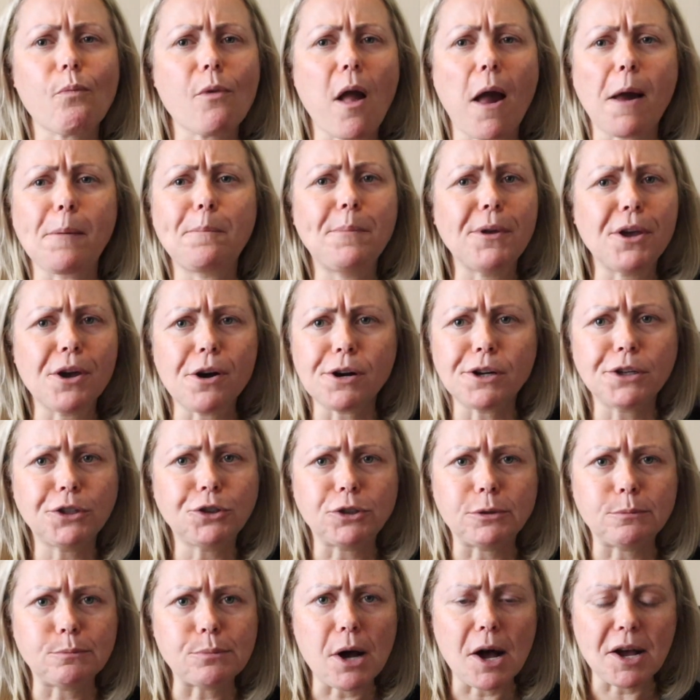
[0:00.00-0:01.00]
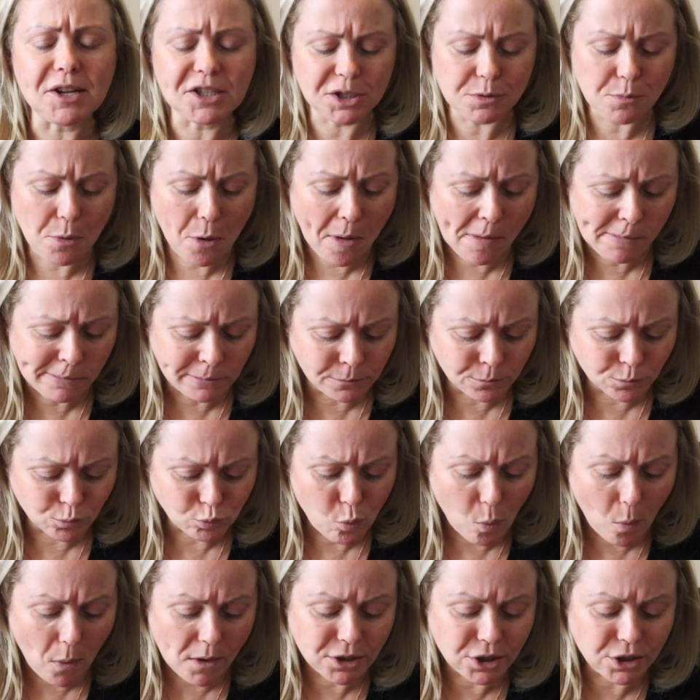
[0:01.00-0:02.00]
like Beyond or Impossible,
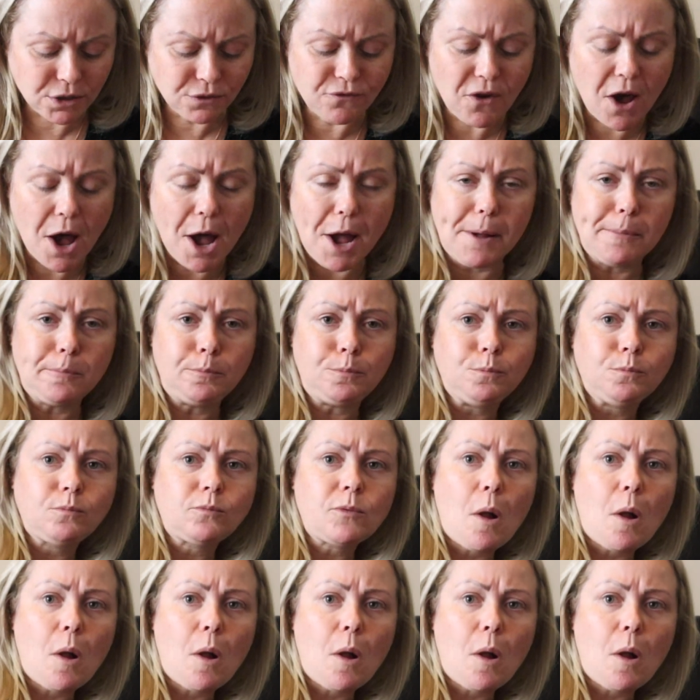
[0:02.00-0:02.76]
which is fine.